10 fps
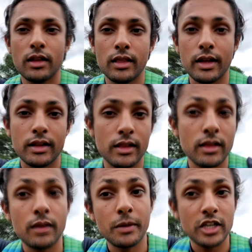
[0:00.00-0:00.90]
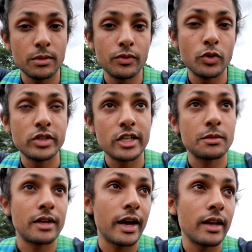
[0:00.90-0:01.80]
like Impossible Foods has
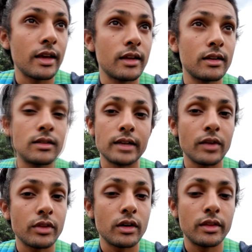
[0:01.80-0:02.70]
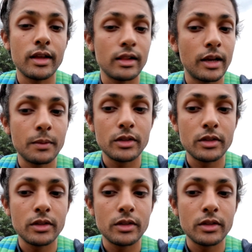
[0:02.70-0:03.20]
been hiding it. It's out there. They claimed it